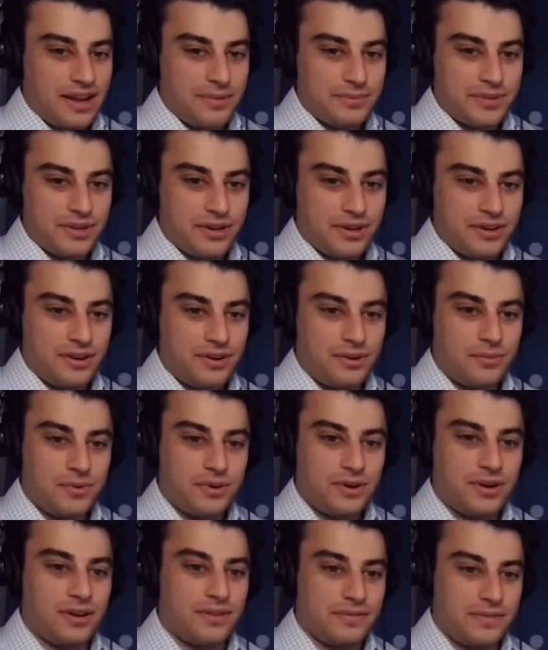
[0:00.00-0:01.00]
I'm talking to a
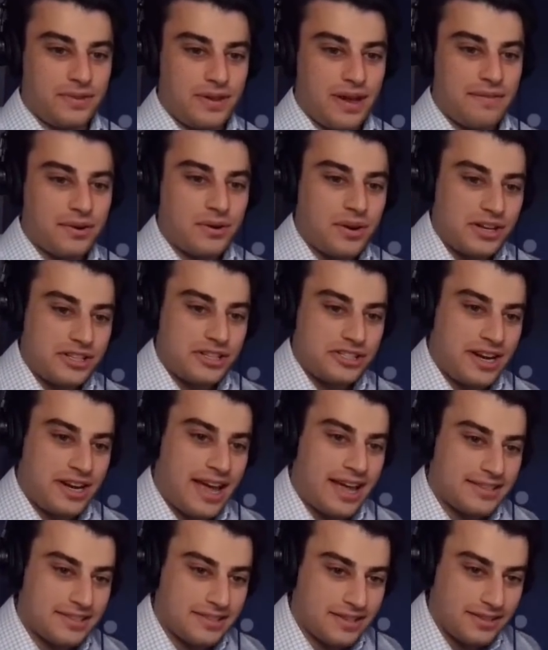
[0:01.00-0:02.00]
wall. If you have a question,
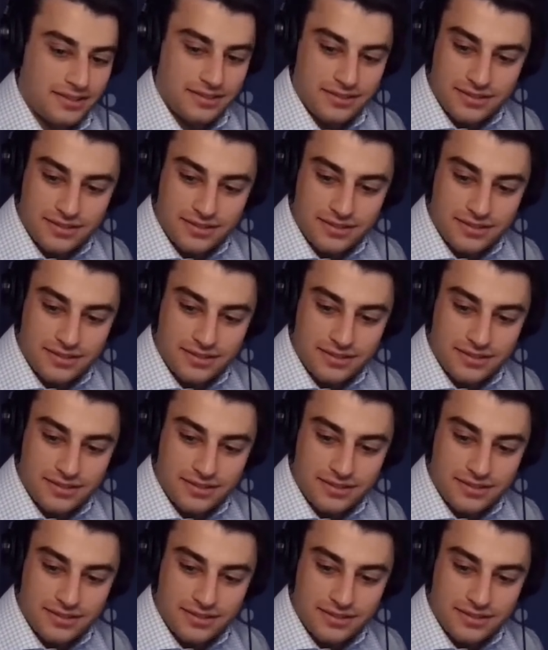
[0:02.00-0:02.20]
ask it.